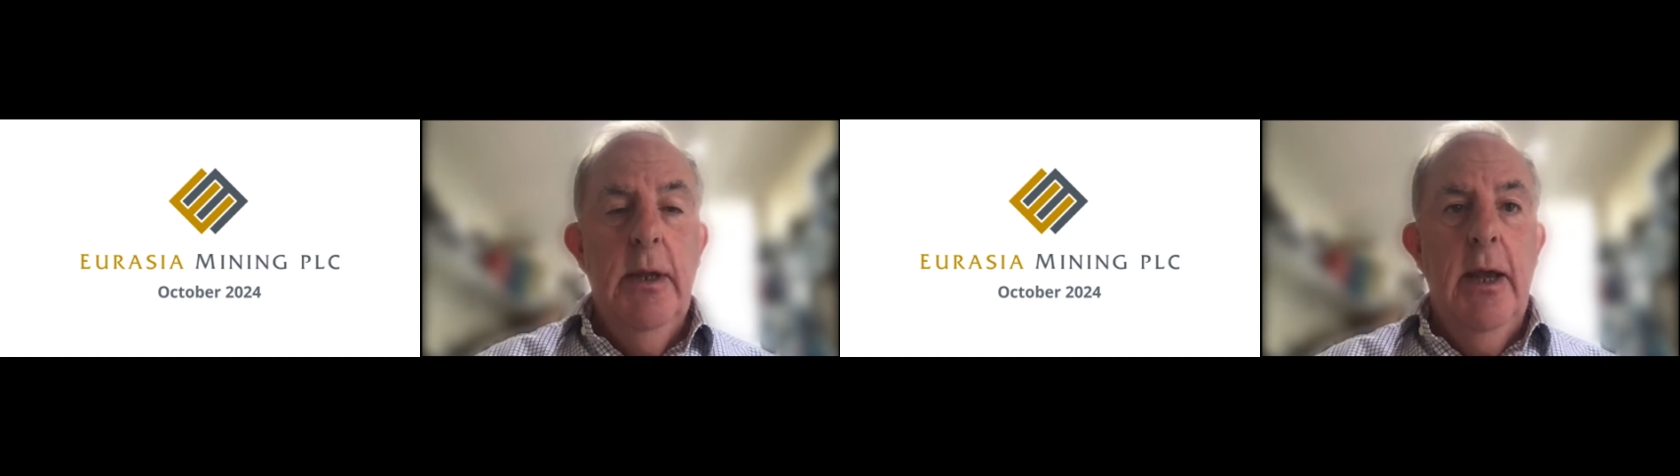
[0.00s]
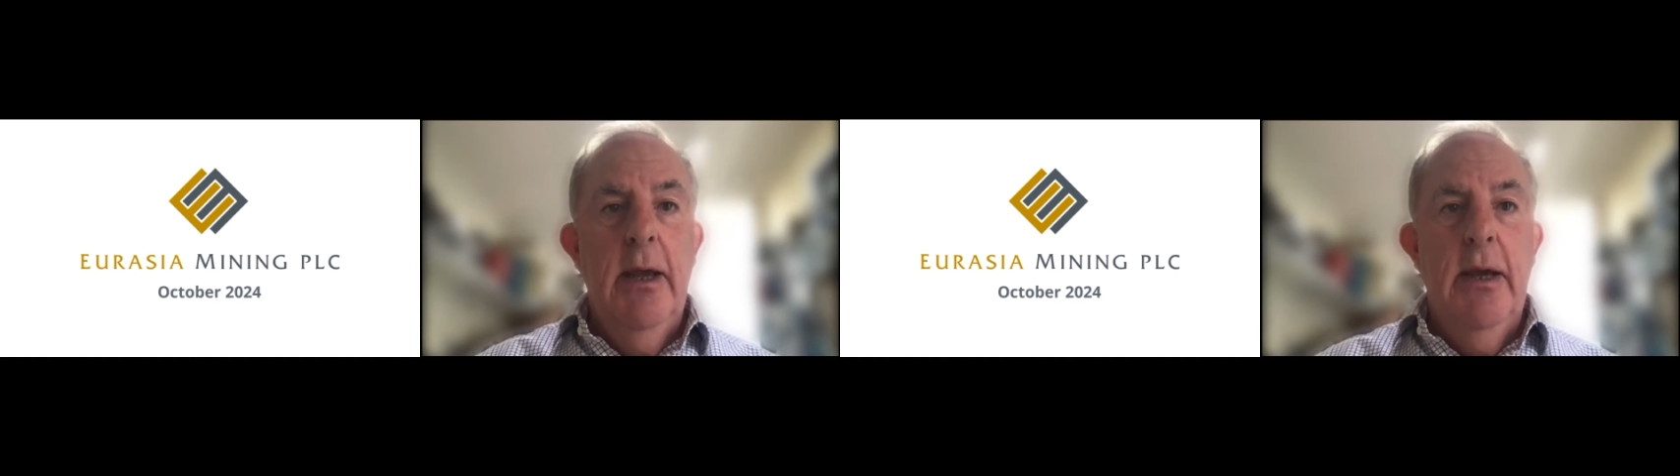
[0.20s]

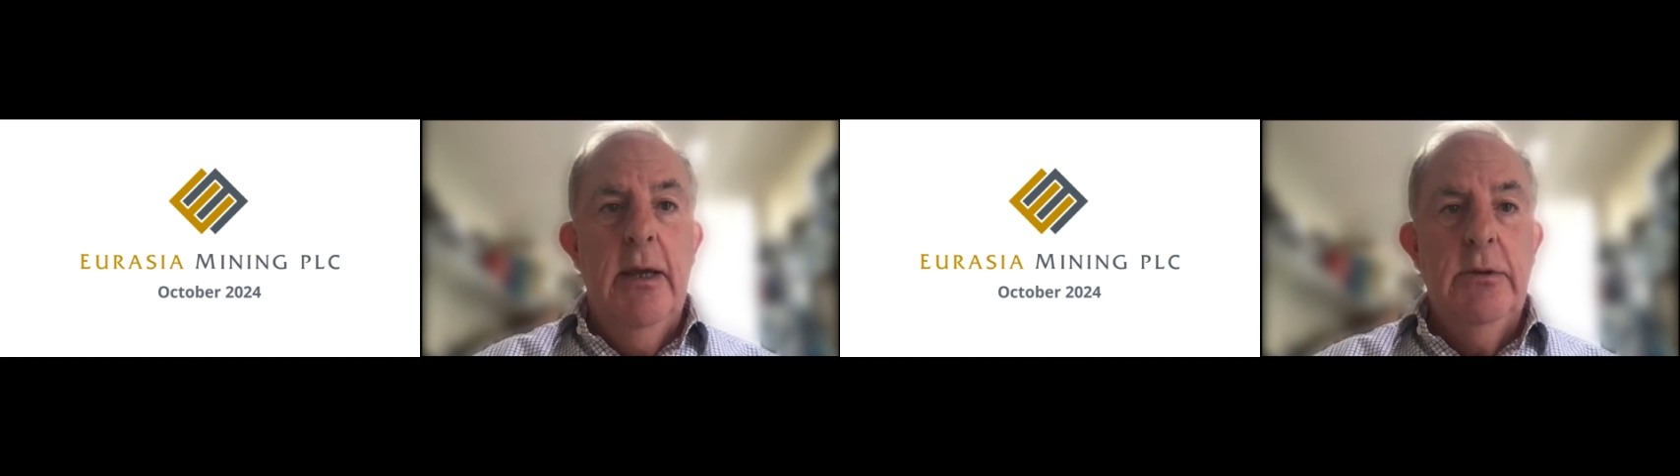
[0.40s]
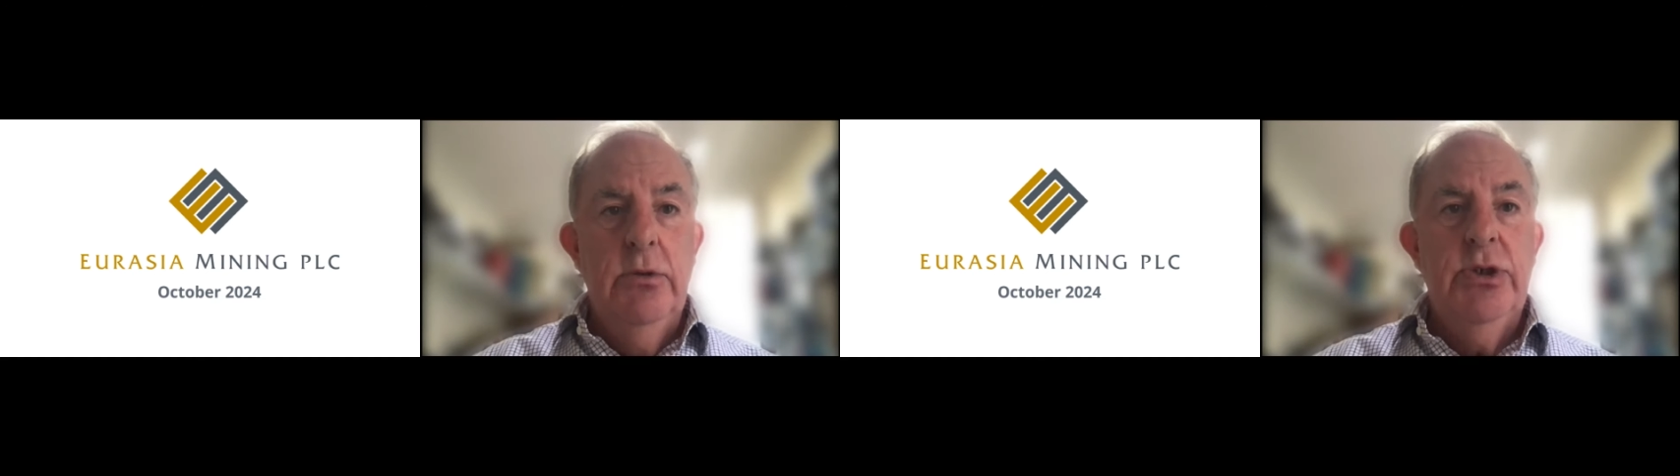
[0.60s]
uh,
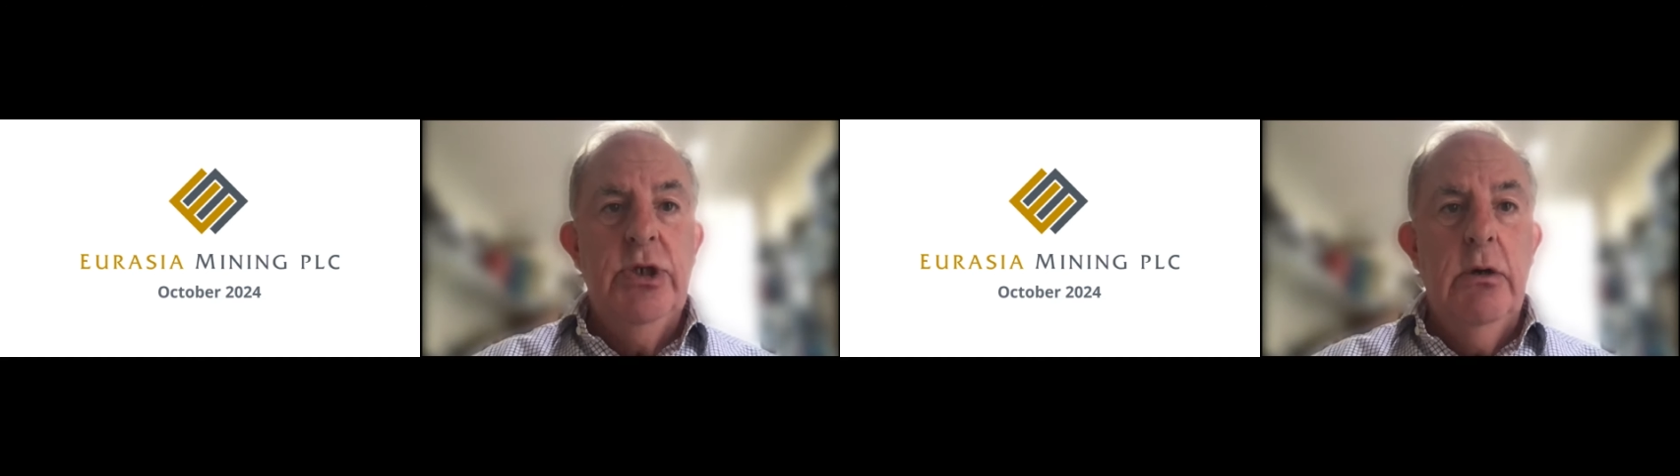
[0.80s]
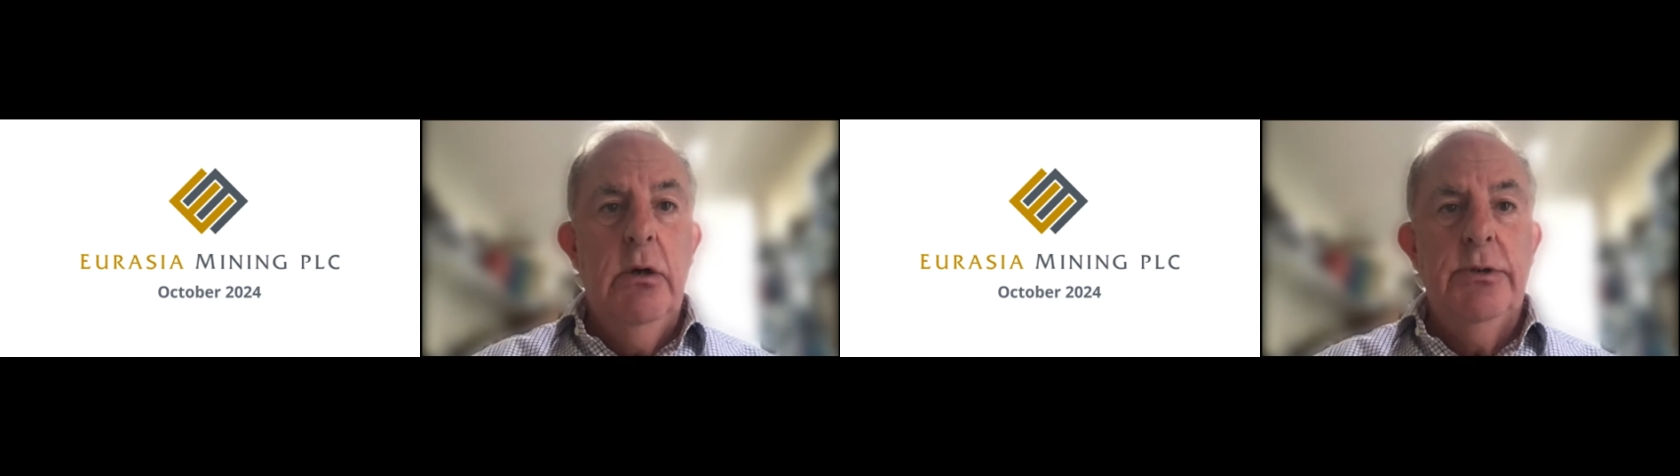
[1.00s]
your
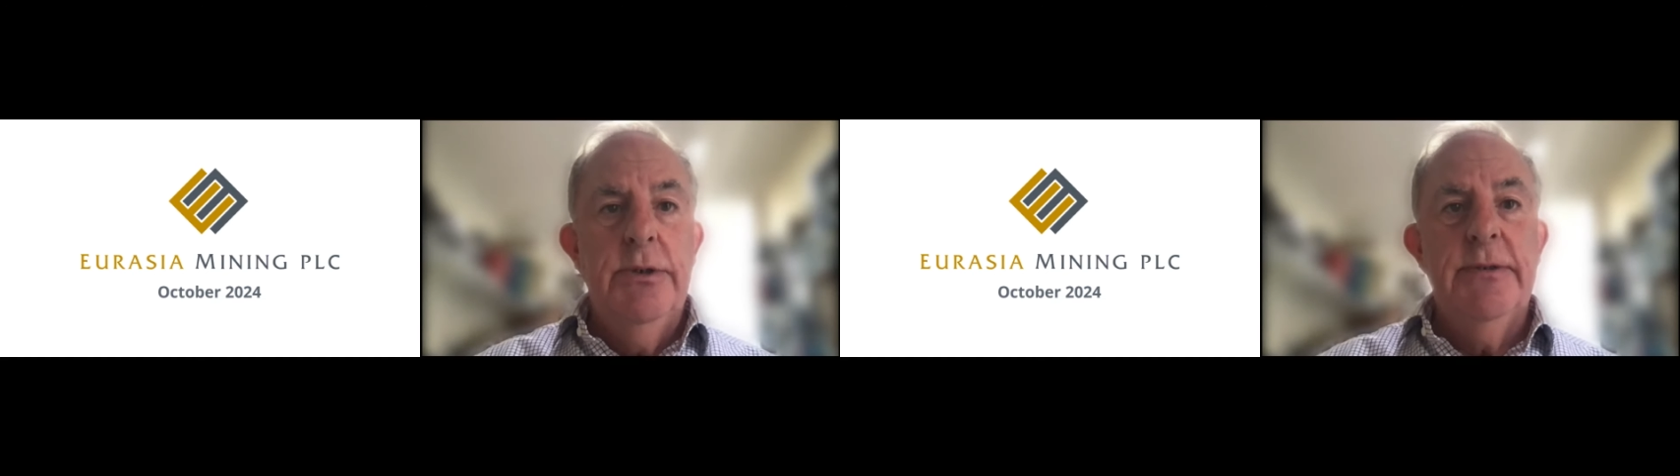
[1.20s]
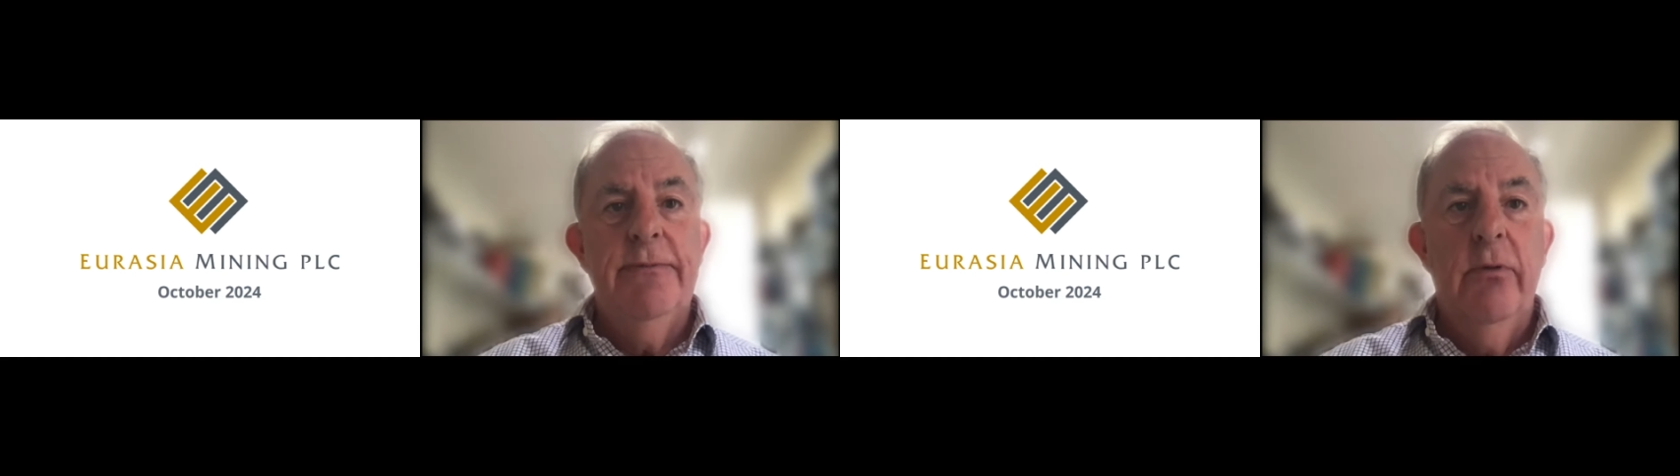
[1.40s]
shareholders,